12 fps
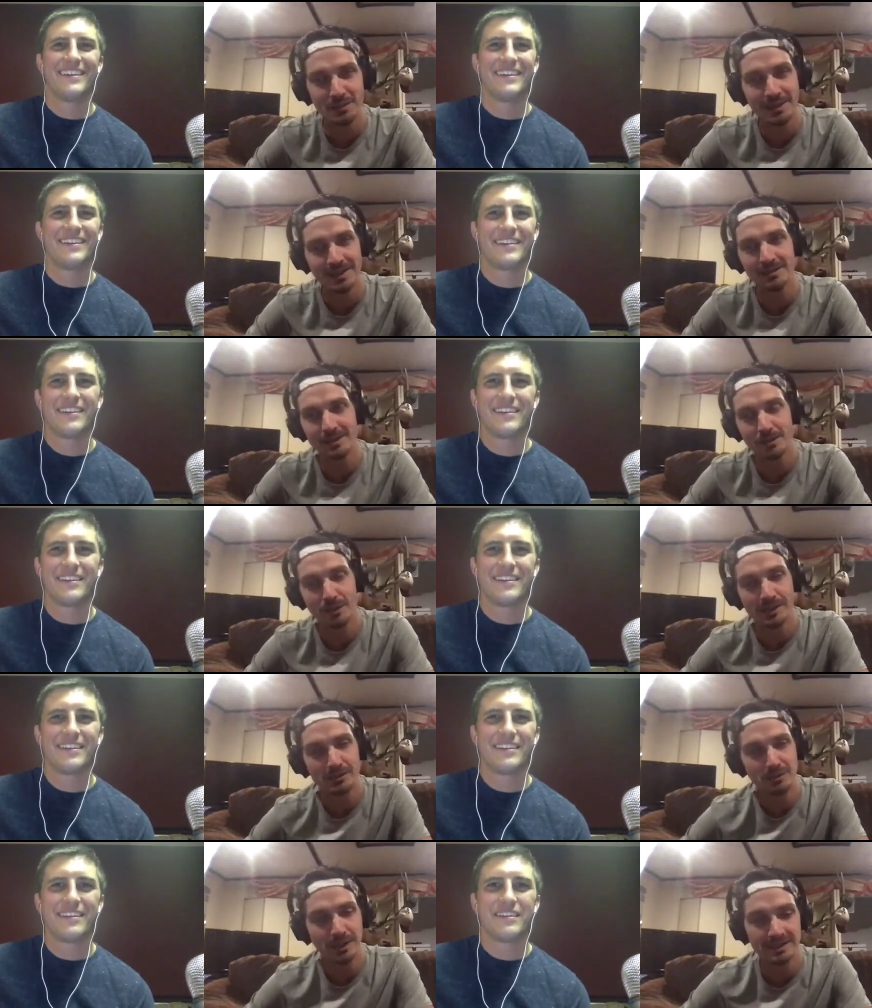Speaker 1: to be in a
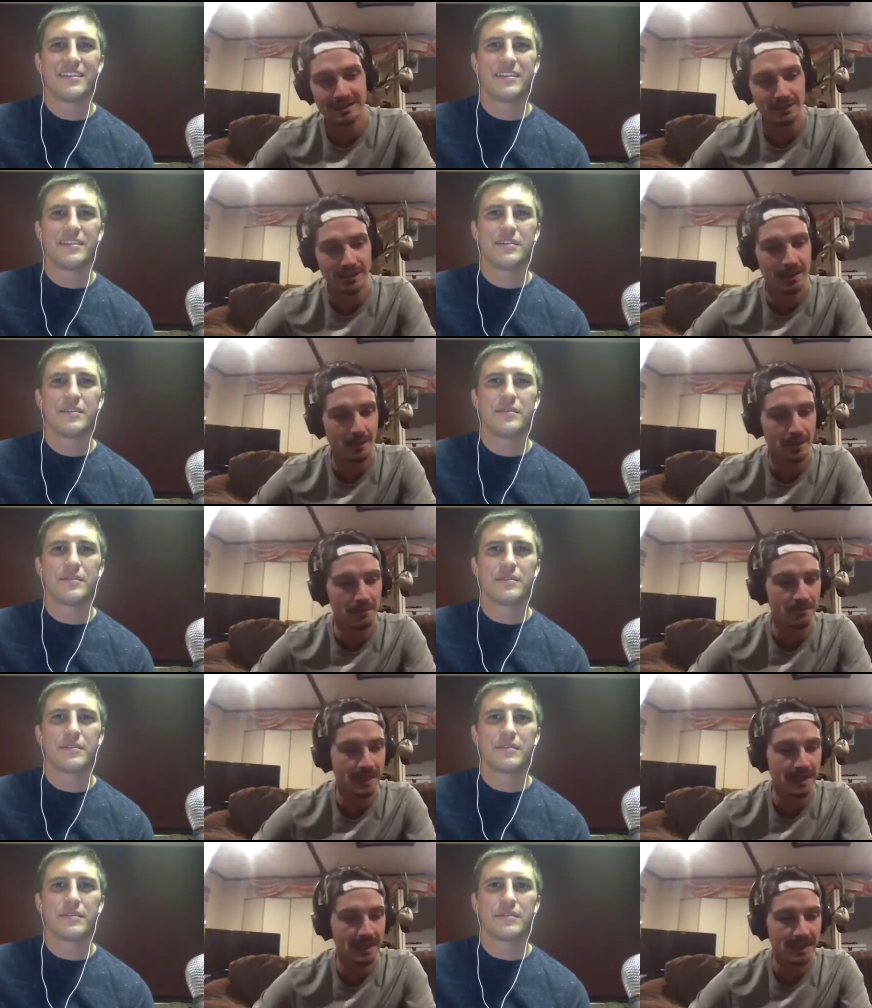place where we get to do that. But
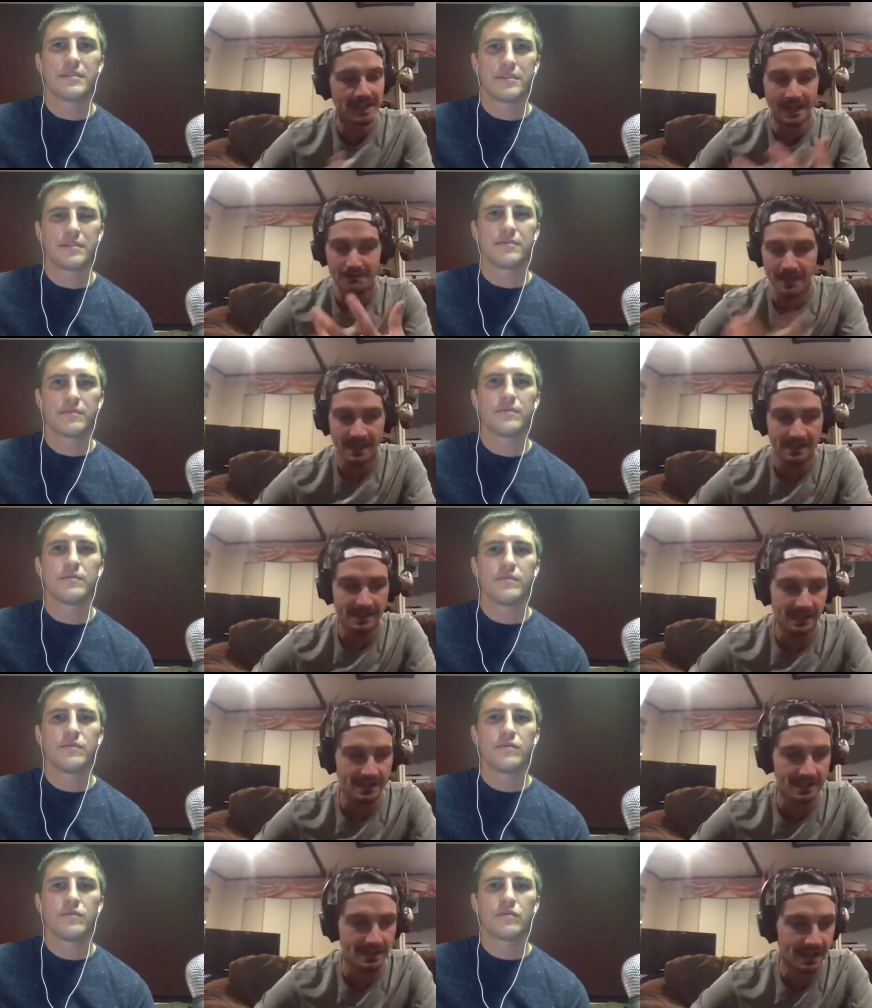yeah, and
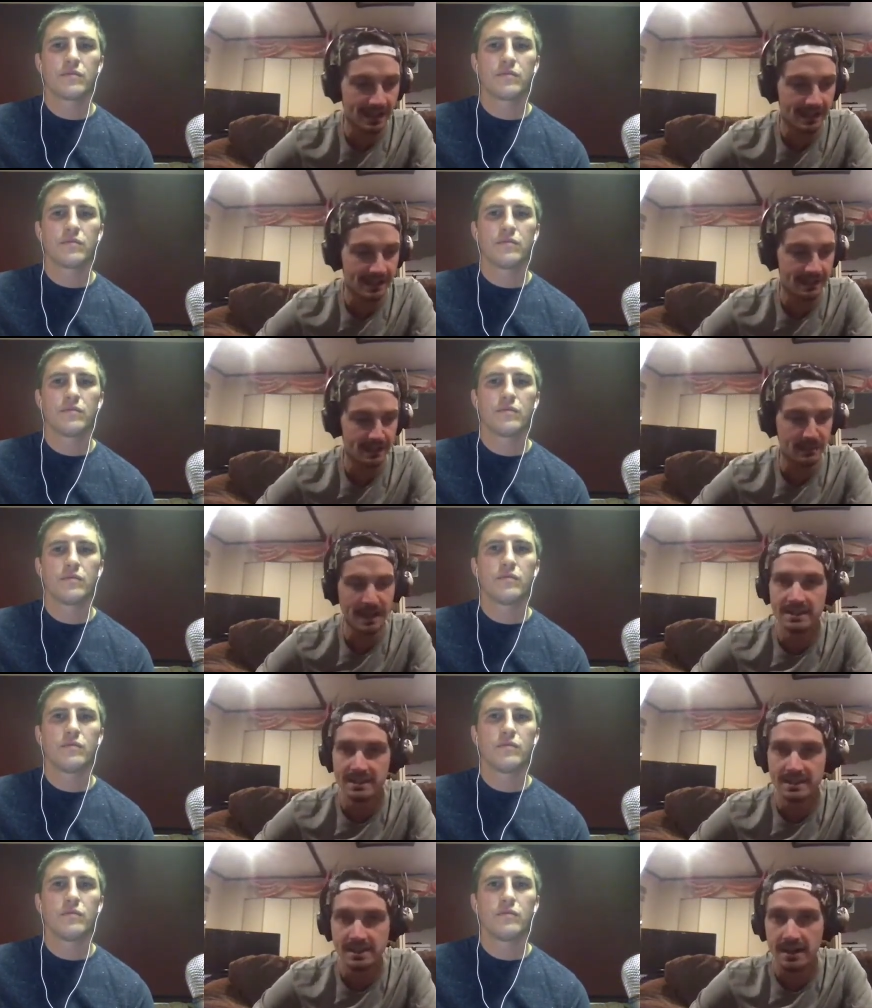sons and
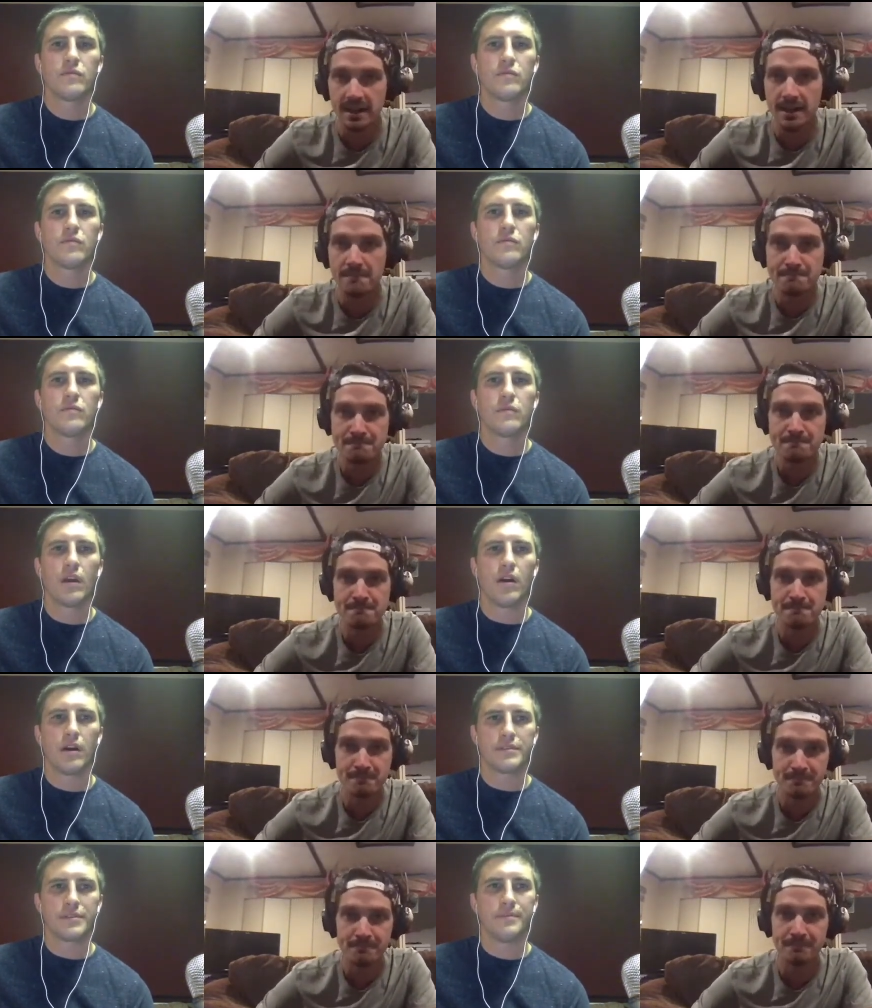
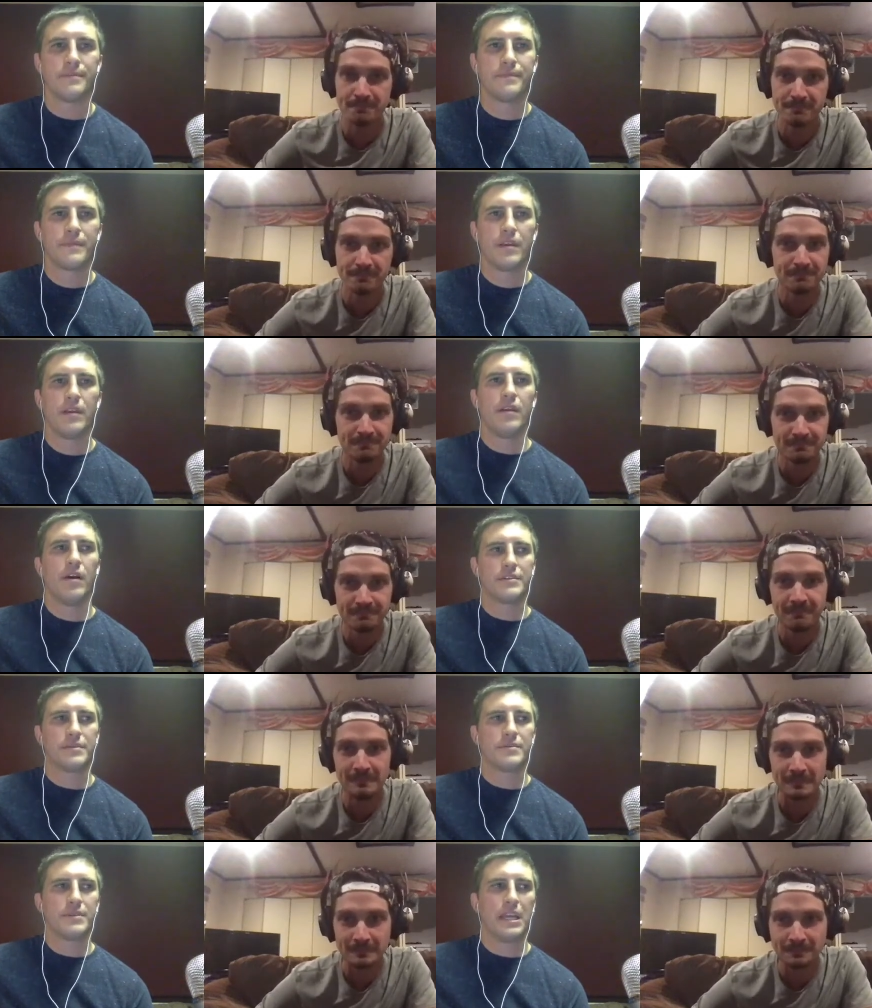
Speaker 2: Awesome.
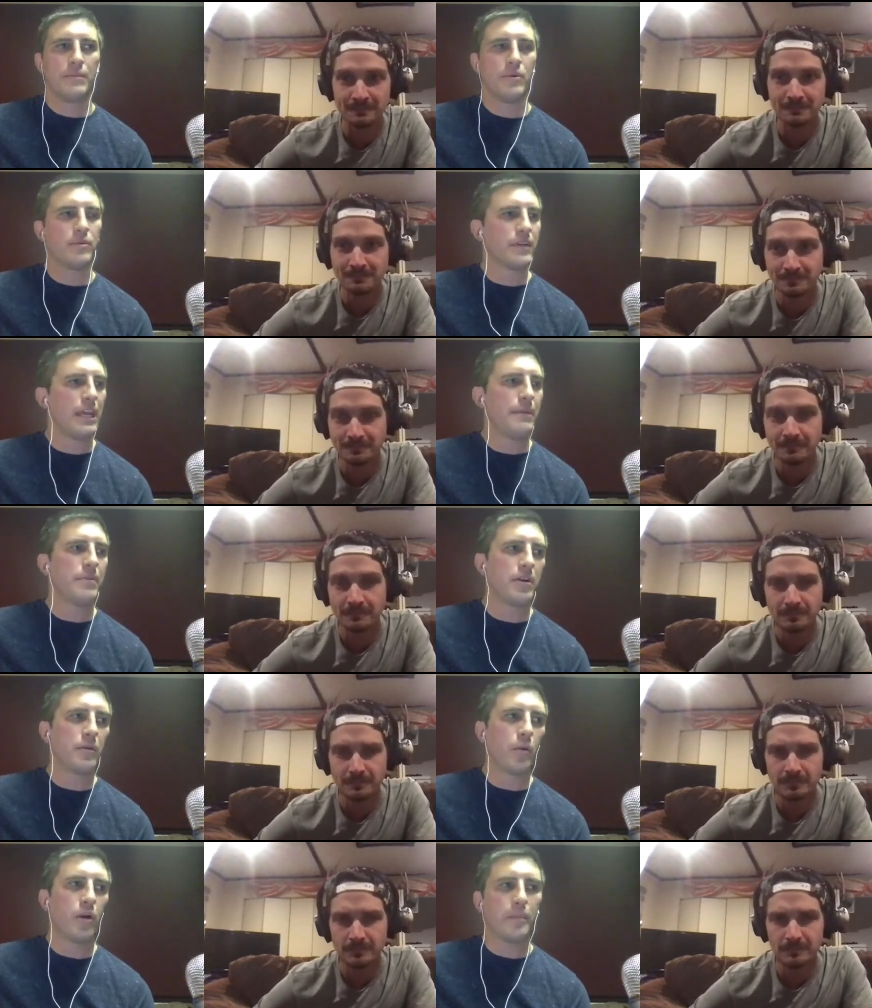Awesome, Sam. Well, keep up the
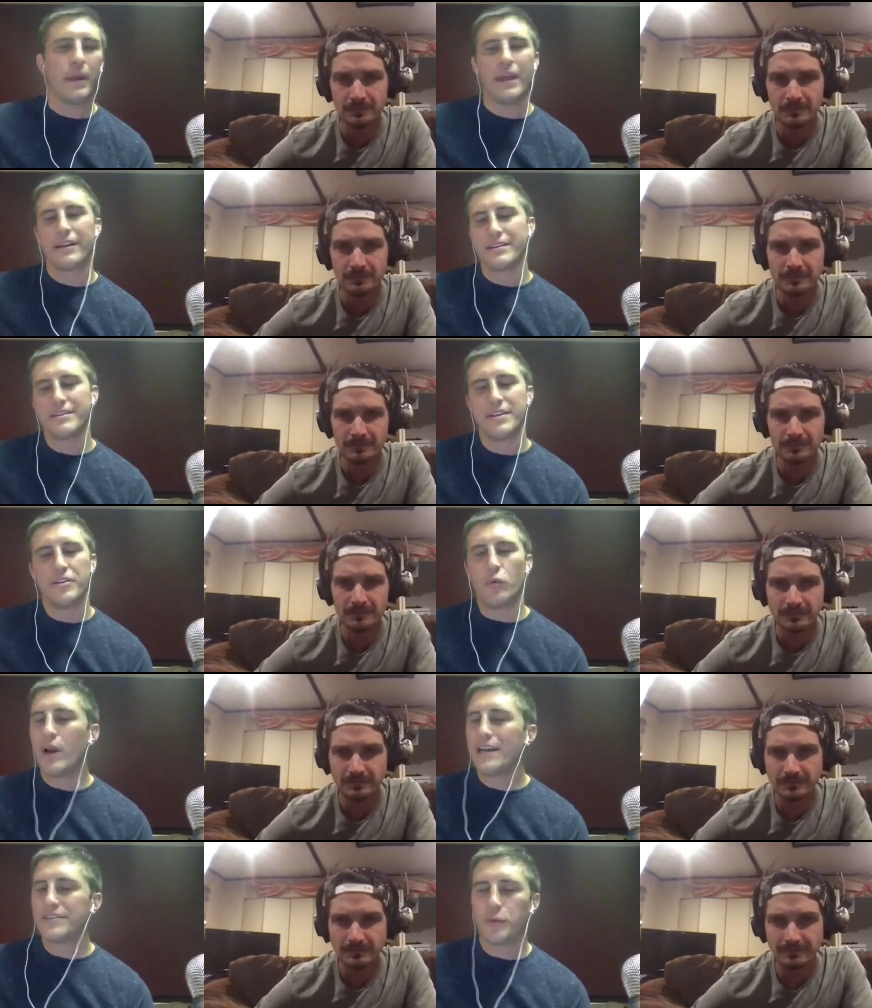good work, man. Continue to
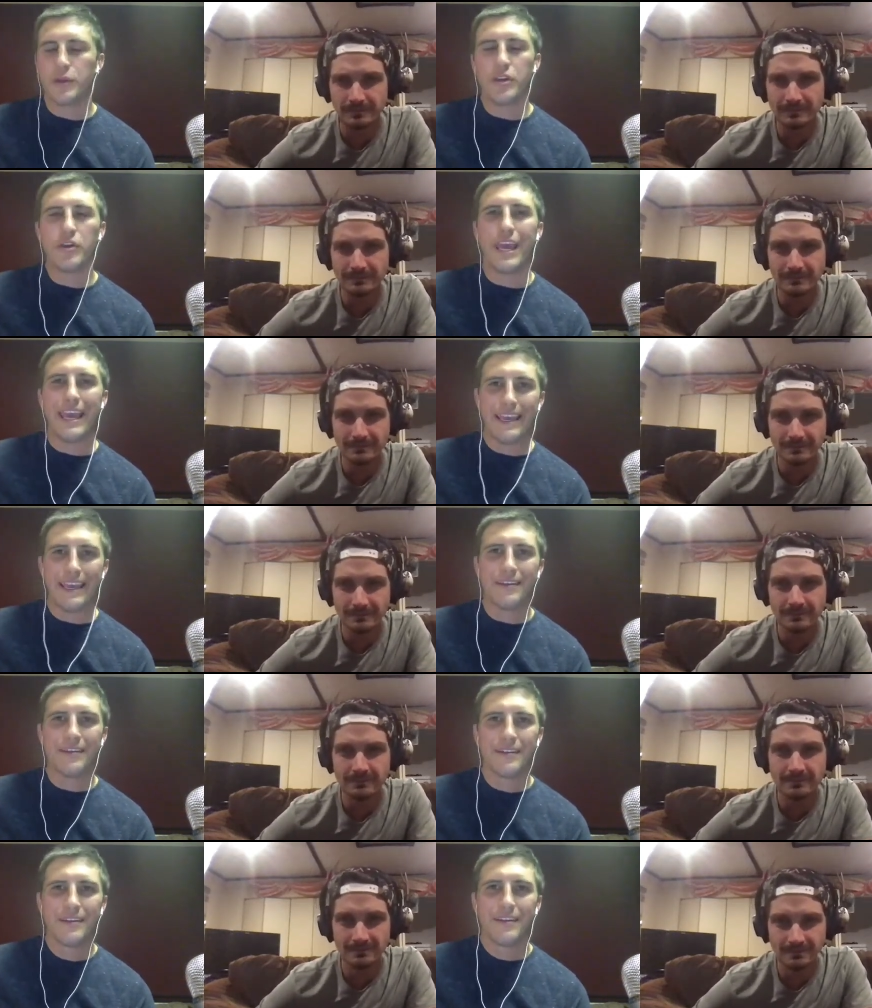rest when you
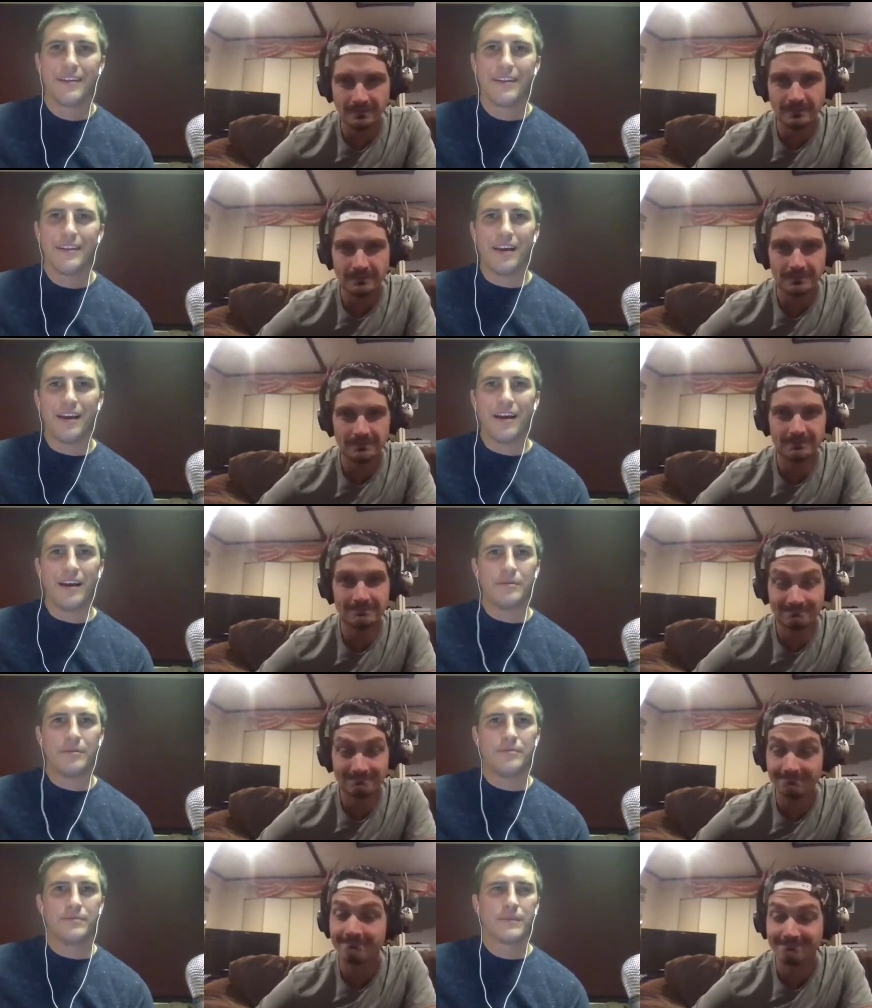can.
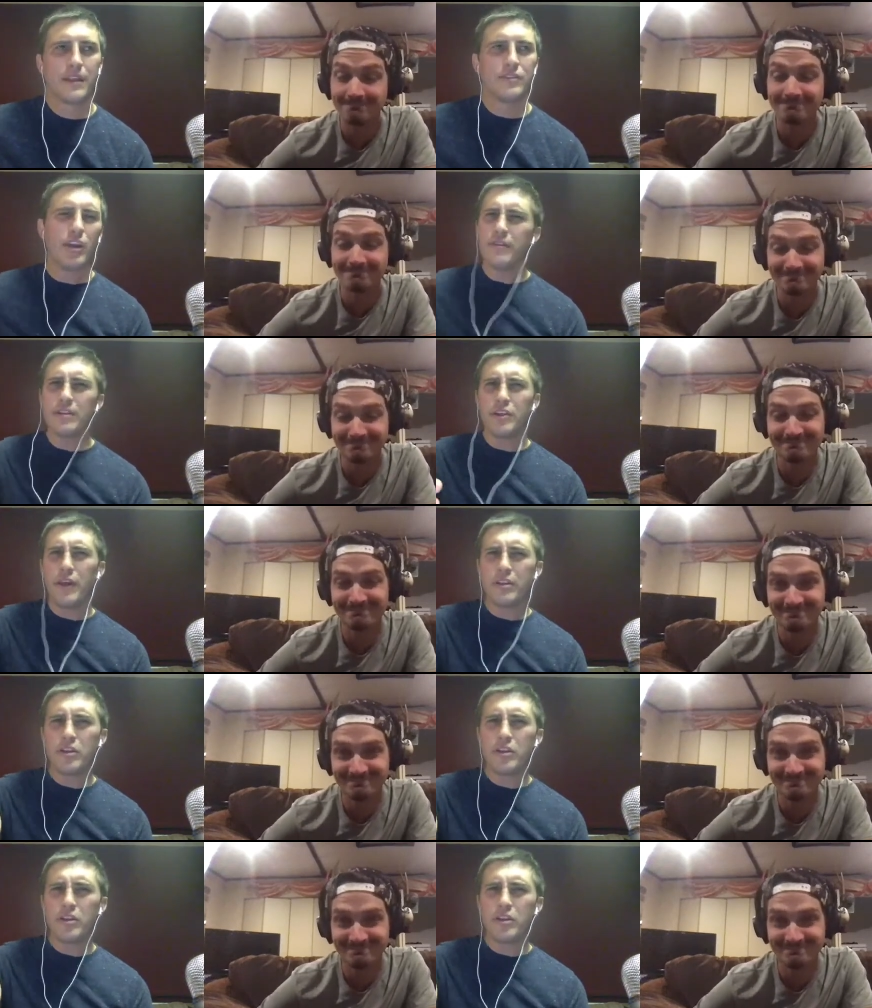Um, do you have a you have